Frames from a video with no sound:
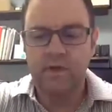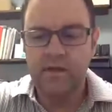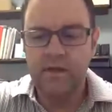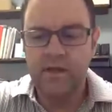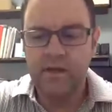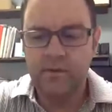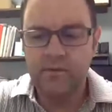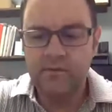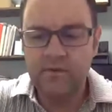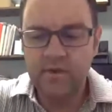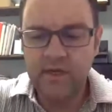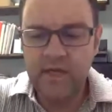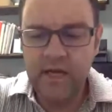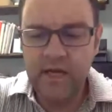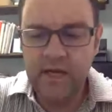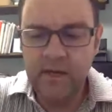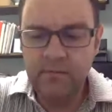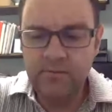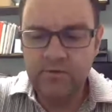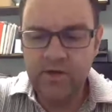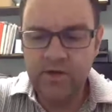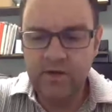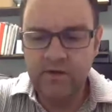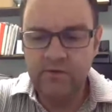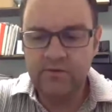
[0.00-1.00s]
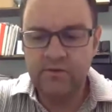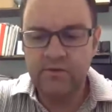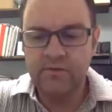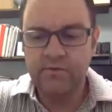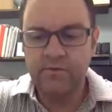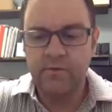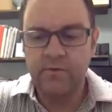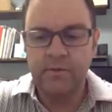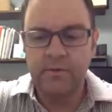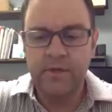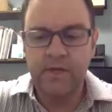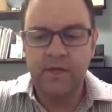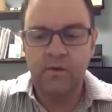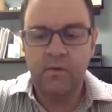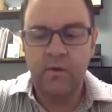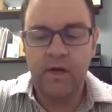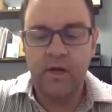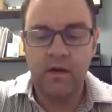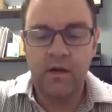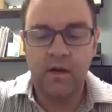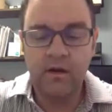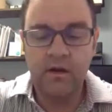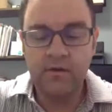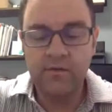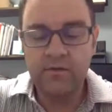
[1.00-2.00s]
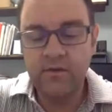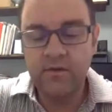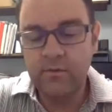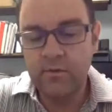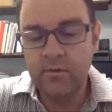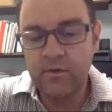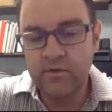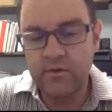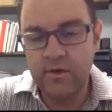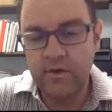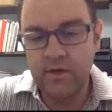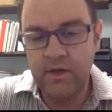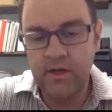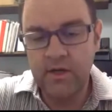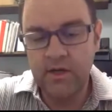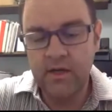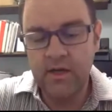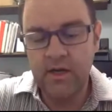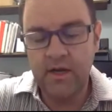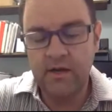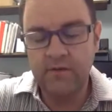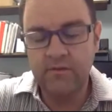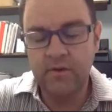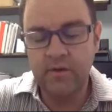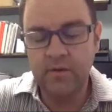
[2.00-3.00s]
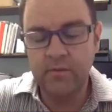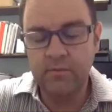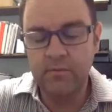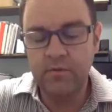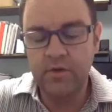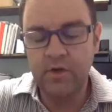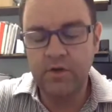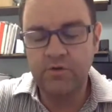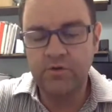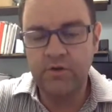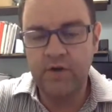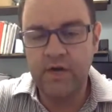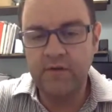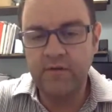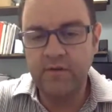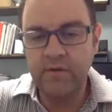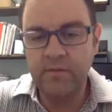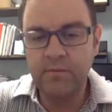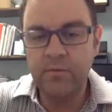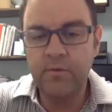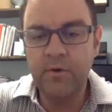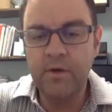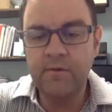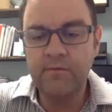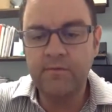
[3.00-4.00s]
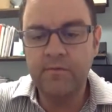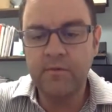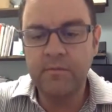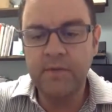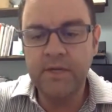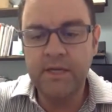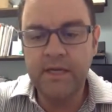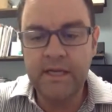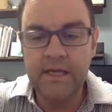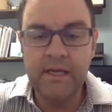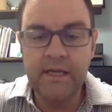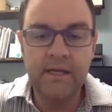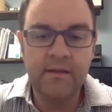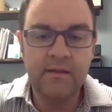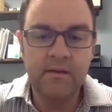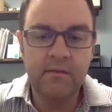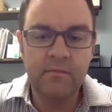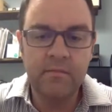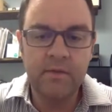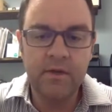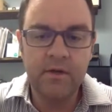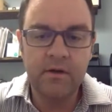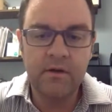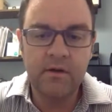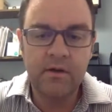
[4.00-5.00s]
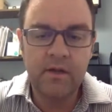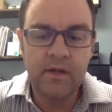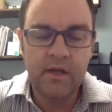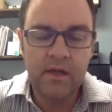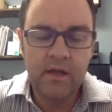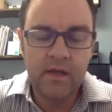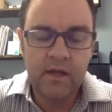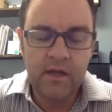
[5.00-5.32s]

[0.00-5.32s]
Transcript: and that was a game changer for me. Quite honestly, was a kind of a driving point for me getting the mill.